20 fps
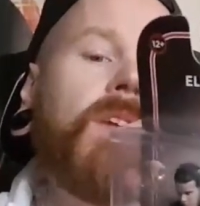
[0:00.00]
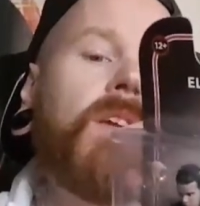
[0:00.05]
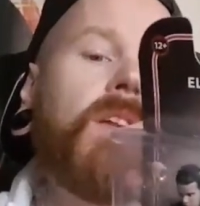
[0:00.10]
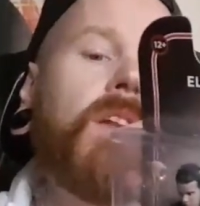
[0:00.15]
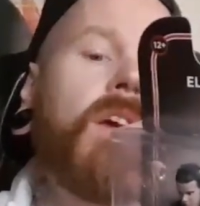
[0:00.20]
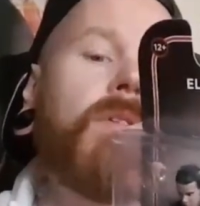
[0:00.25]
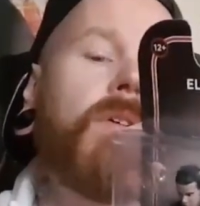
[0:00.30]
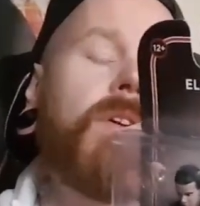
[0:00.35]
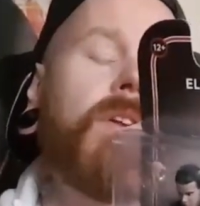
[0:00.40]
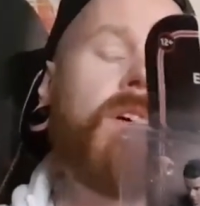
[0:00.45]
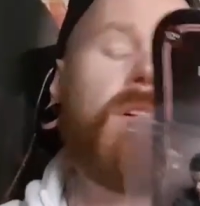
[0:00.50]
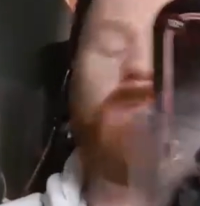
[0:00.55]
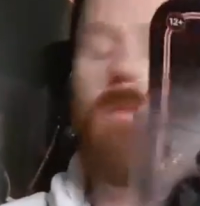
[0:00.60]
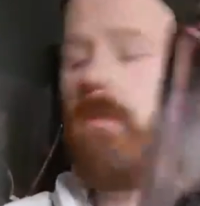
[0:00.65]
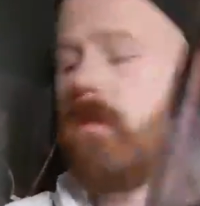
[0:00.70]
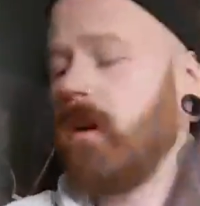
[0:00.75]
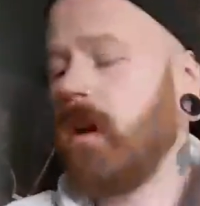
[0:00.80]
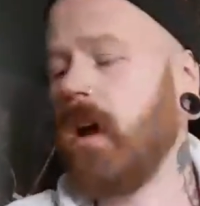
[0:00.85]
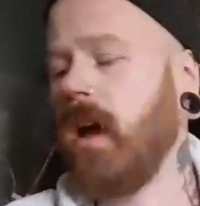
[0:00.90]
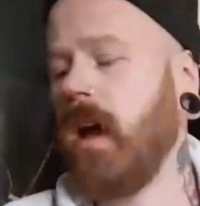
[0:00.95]
Now I
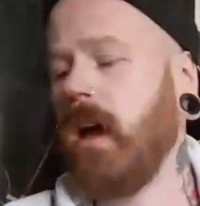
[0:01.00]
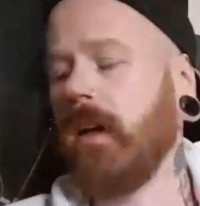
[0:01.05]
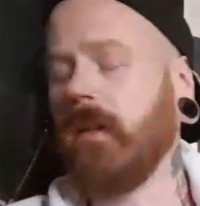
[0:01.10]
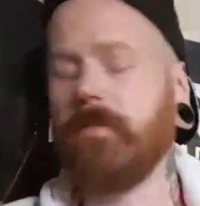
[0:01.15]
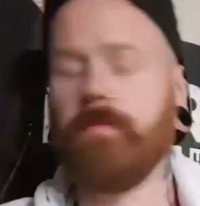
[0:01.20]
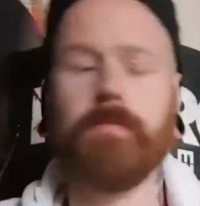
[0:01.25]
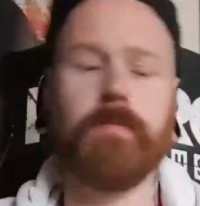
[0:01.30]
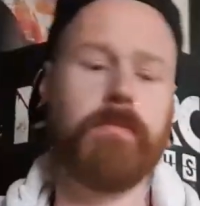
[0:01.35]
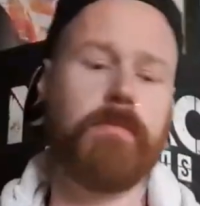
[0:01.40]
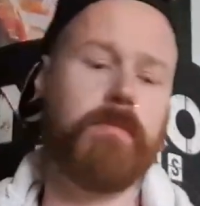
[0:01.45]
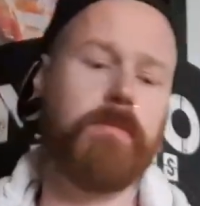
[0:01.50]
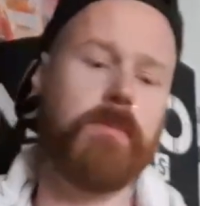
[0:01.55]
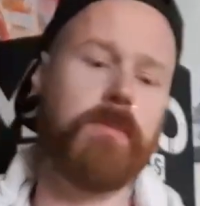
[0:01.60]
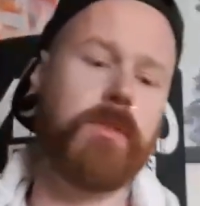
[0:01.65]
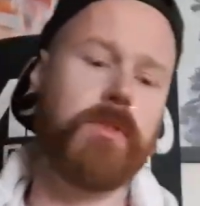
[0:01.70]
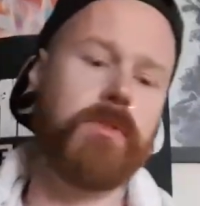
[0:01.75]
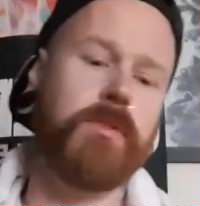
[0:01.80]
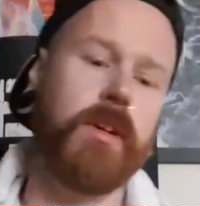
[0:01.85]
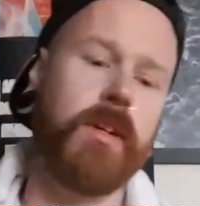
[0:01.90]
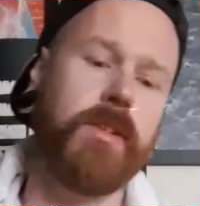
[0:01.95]
know
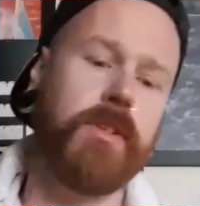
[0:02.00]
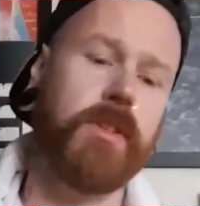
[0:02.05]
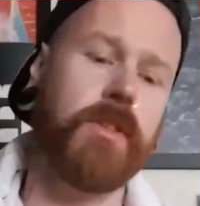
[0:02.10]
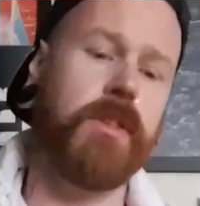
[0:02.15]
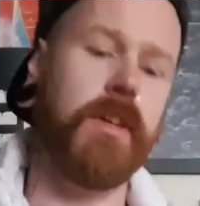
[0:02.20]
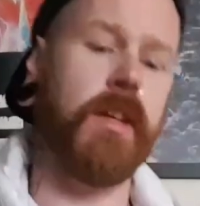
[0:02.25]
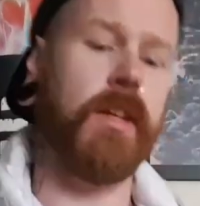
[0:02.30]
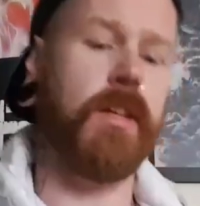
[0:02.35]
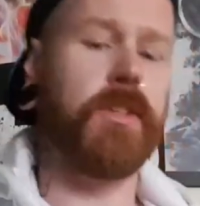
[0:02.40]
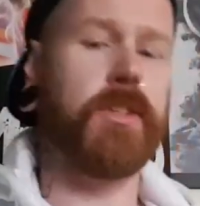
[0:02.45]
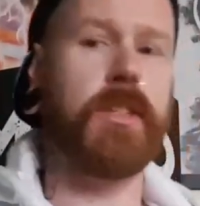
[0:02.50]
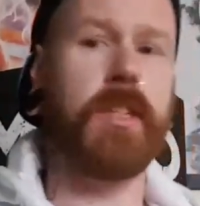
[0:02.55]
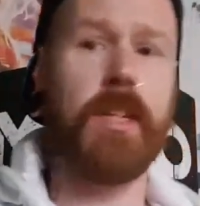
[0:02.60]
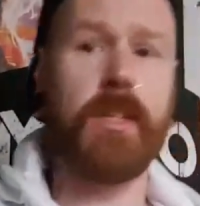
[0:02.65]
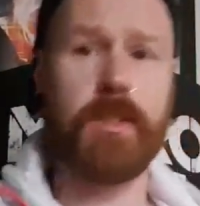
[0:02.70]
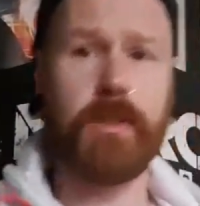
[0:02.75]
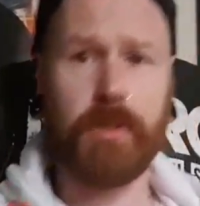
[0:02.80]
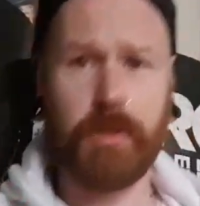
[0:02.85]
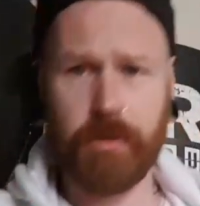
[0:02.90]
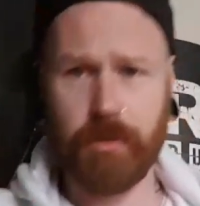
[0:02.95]
Stranger Things
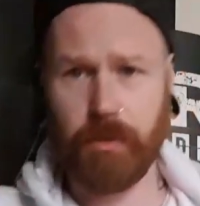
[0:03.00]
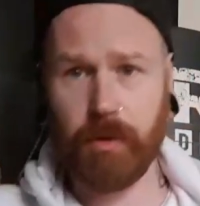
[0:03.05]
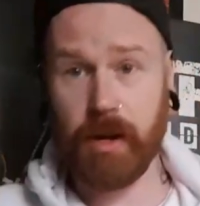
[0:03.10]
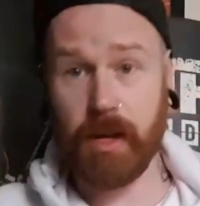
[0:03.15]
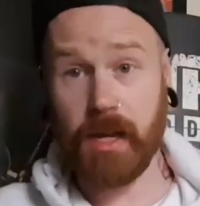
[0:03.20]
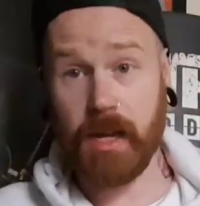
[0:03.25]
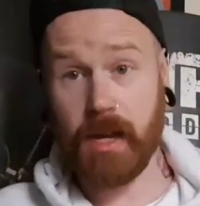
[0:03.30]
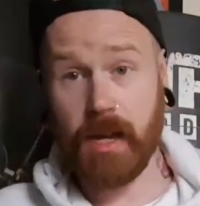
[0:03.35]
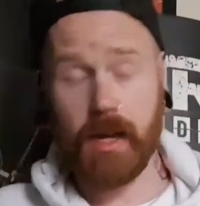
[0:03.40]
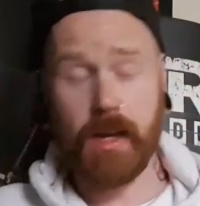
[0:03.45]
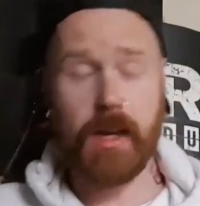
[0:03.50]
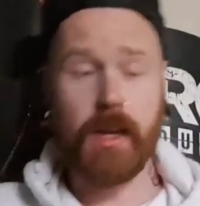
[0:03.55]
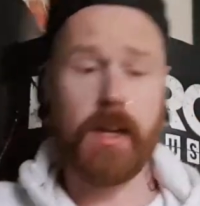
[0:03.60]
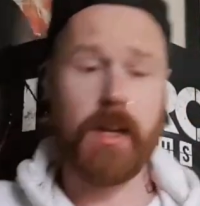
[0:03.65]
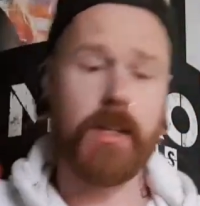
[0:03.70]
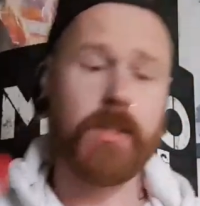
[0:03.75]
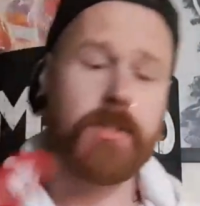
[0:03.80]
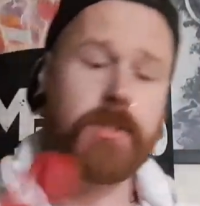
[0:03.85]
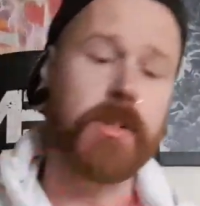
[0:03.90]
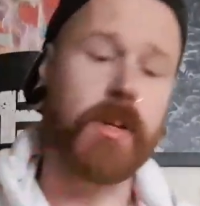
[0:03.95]
Season 3
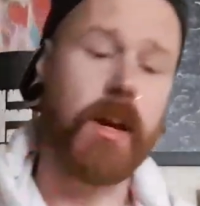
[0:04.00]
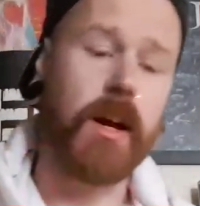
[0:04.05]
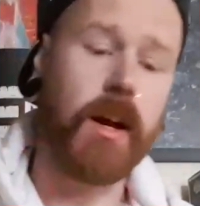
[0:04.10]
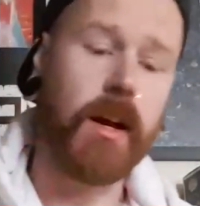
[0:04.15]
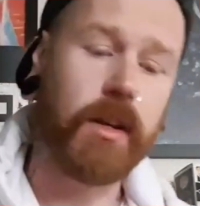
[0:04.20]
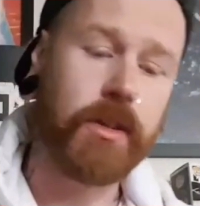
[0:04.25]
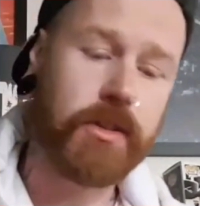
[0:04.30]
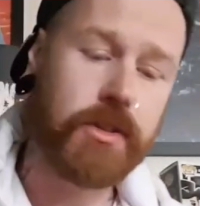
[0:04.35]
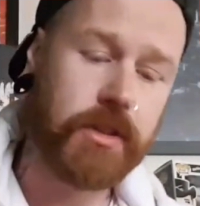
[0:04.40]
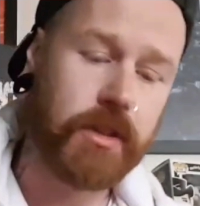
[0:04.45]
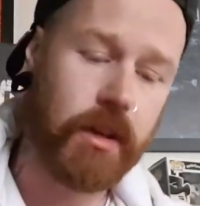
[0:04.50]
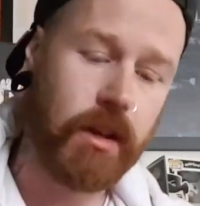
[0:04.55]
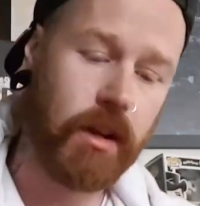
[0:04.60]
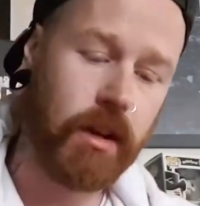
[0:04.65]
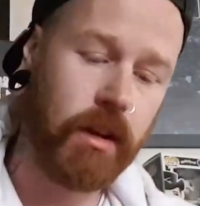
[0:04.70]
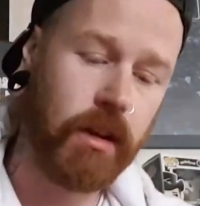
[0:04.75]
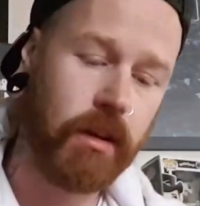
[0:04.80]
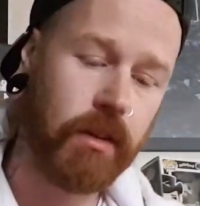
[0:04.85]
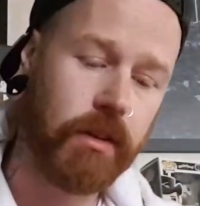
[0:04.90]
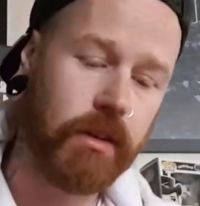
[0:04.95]
starts
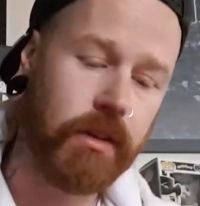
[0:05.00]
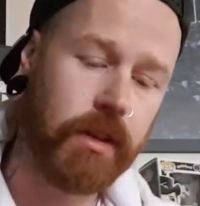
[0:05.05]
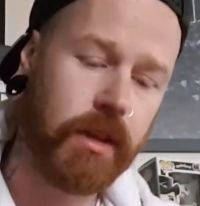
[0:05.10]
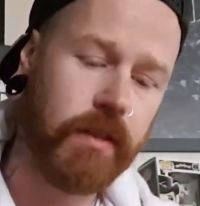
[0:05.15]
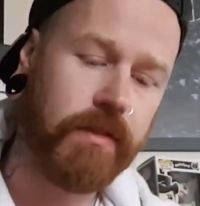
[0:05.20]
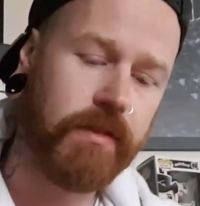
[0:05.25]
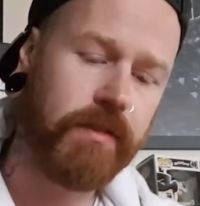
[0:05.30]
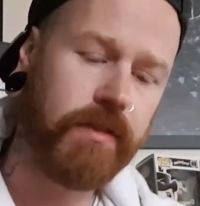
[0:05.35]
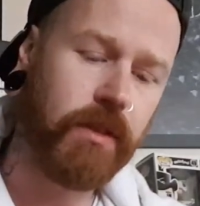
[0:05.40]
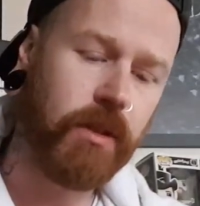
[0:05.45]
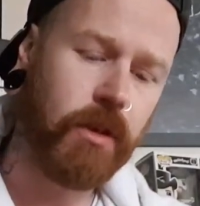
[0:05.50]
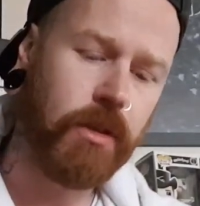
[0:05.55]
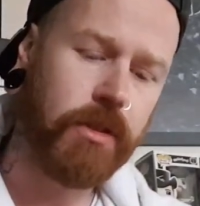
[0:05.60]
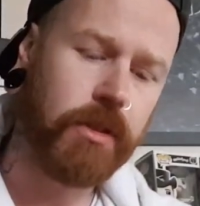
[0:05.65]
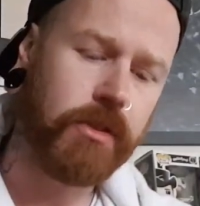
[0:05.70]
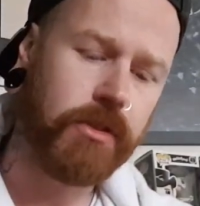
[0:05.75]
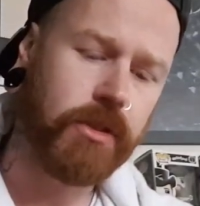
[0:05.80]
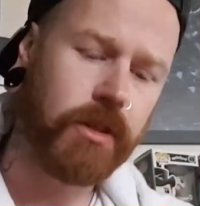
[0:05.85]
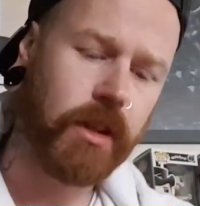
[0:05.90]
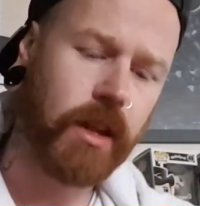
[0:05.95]
on the 4th
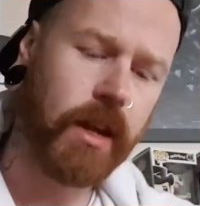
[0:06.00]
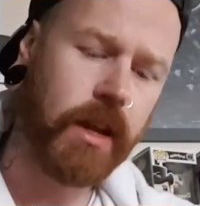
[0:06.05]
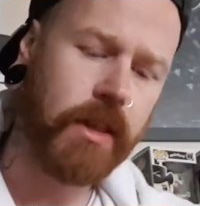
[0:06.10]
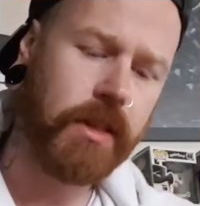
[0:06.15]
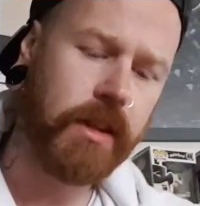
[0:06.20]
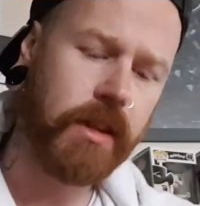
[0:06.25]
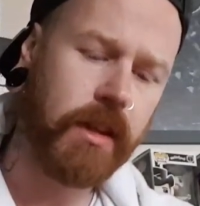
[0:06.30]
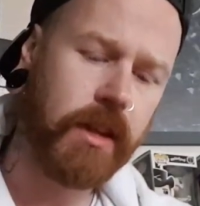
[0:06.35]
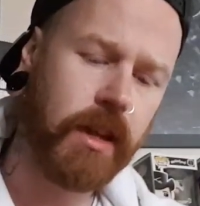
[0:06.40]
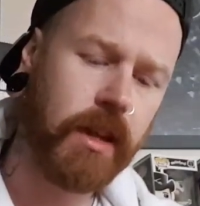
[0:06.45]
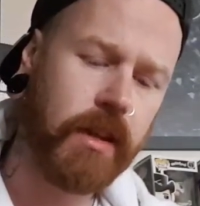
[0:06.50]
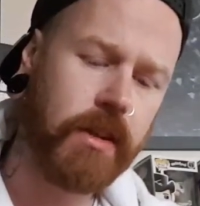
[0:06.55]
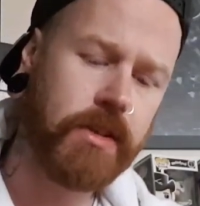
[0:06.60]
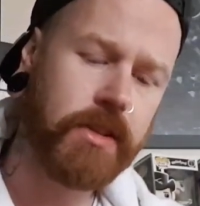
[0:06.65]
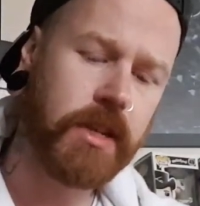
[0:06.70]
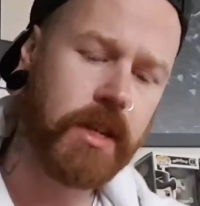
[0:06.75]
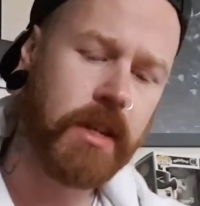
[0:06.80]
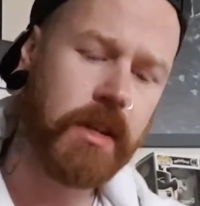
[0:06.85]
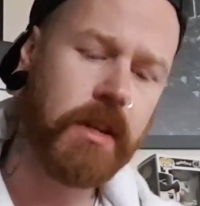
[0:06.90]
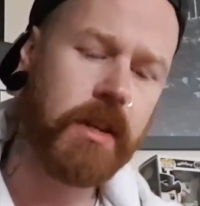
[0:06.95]
of July, I think it
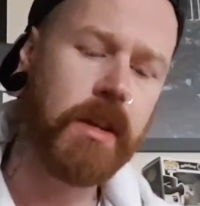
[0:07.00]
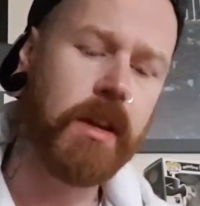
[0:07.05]
is.